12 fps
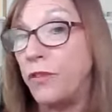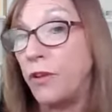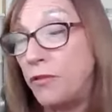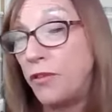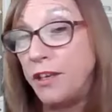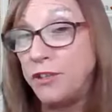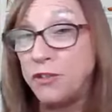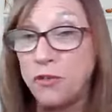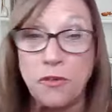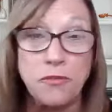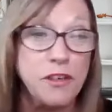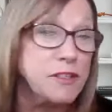their friends or
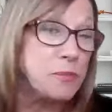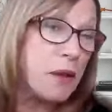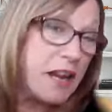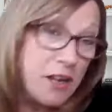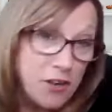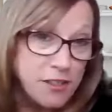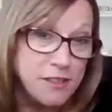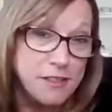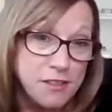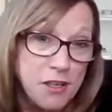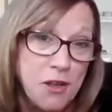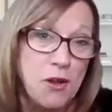their friends'
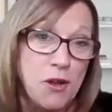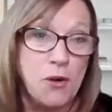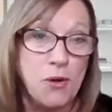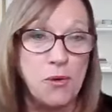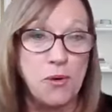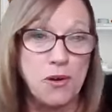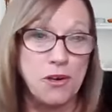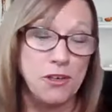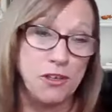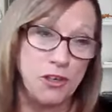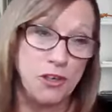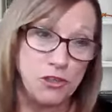parents, or,
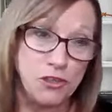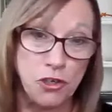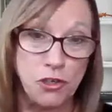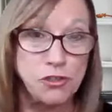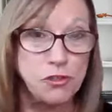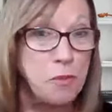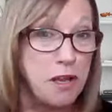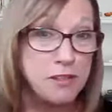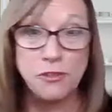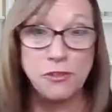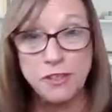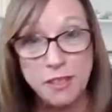a church,
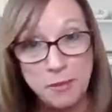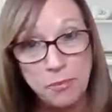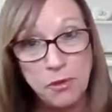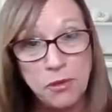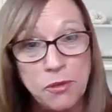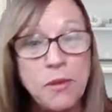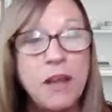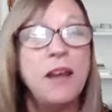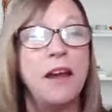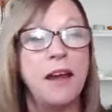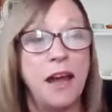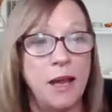mosque, or temple.
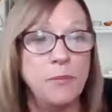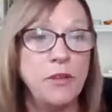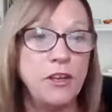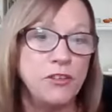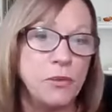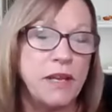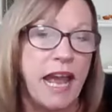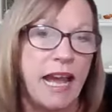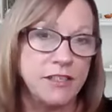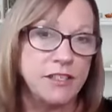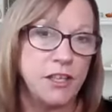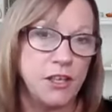So we
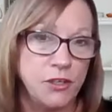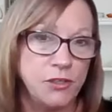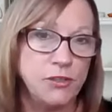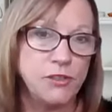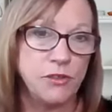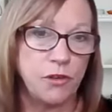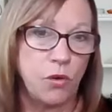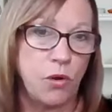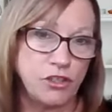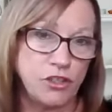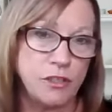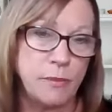asked those
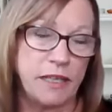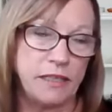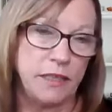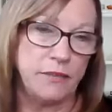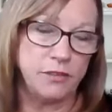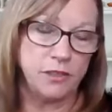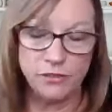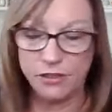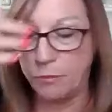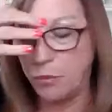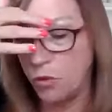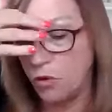questions about level of
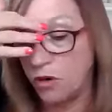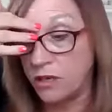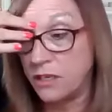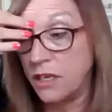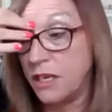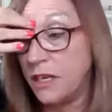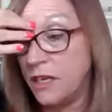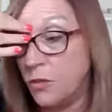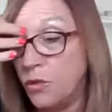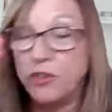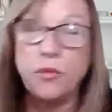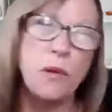support,
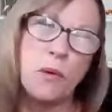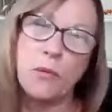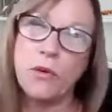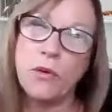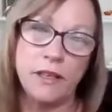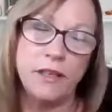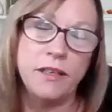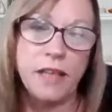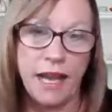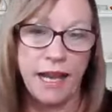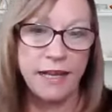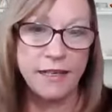which we were really
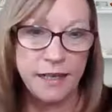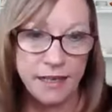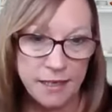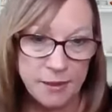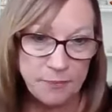glad.